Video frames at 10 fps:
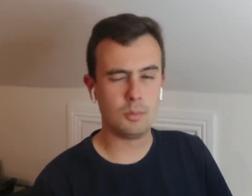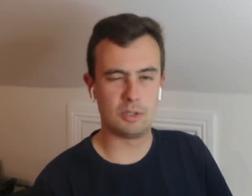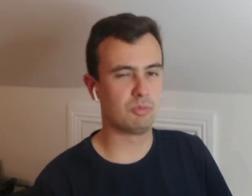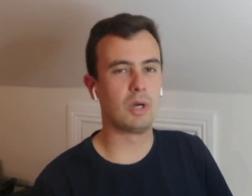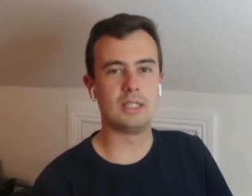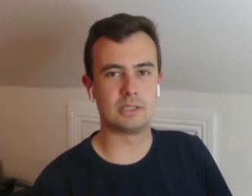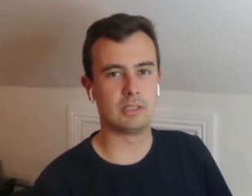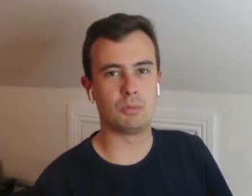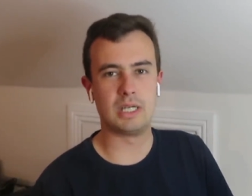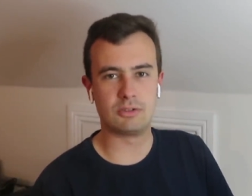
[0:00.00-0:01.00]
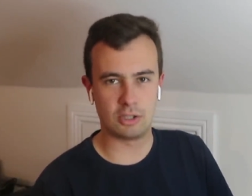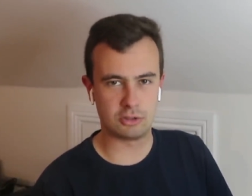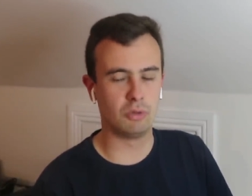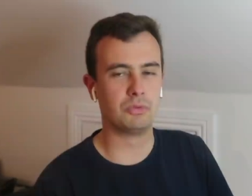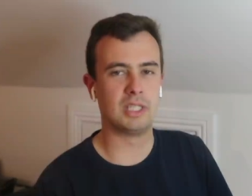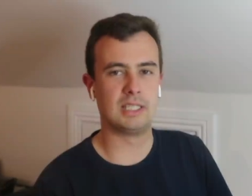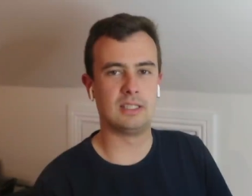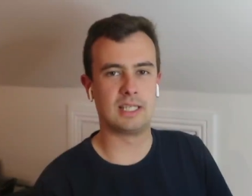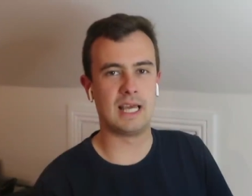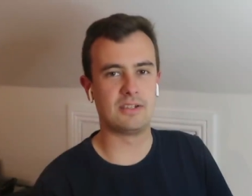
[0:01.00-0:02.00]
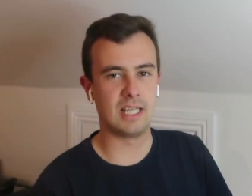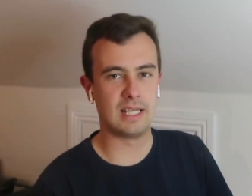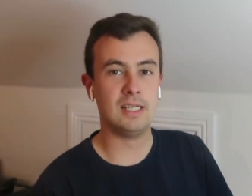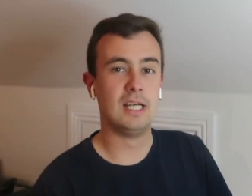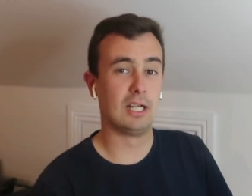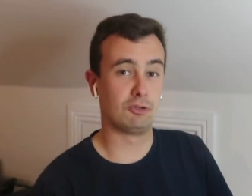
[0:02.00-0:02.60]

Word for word: but he's well down the weights. I don't think he'll get in.